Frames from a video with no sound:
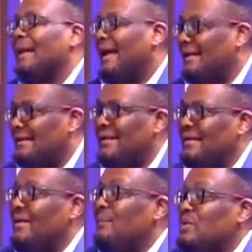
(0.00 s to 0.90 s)
And
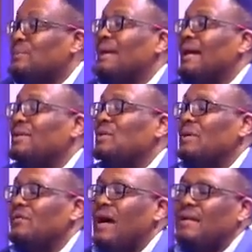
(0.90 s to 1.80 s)
then the rebels began
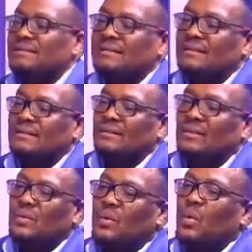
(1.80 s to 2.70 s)
to advance.
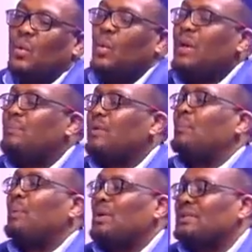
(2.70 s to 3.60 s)
We
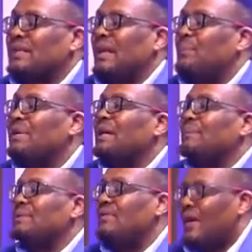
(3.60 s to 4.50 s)
proposed a
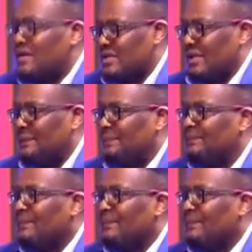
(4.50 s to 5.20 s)
preemptive action.